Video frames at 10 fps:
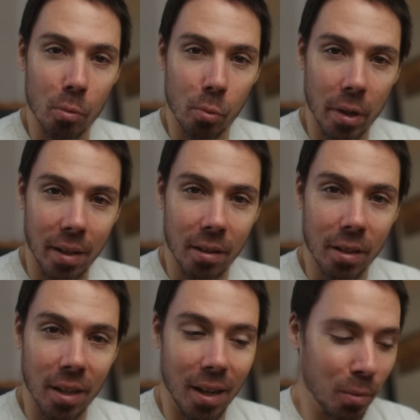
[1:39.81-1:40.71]
the
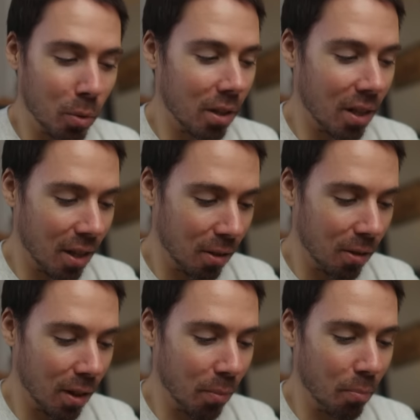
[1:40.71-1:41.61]
reality. I would
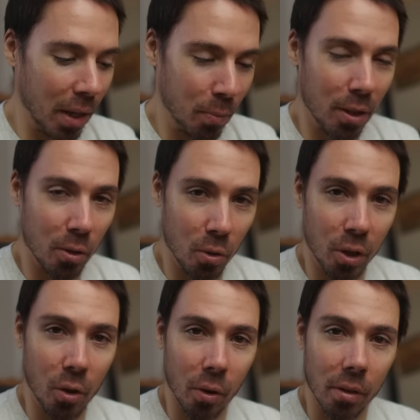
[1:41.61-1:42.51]
kill a baby
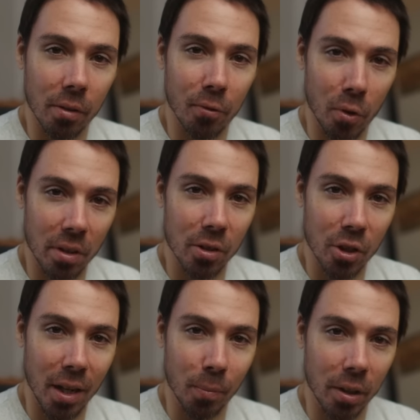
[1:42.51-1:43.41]
unicorn for this
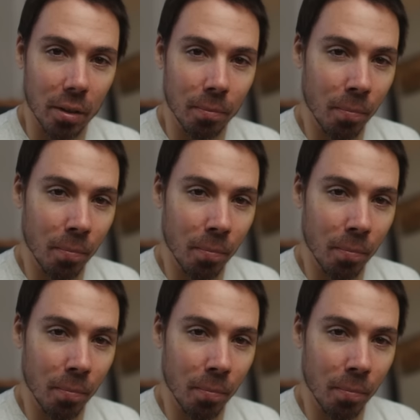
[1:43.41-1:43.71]
camera.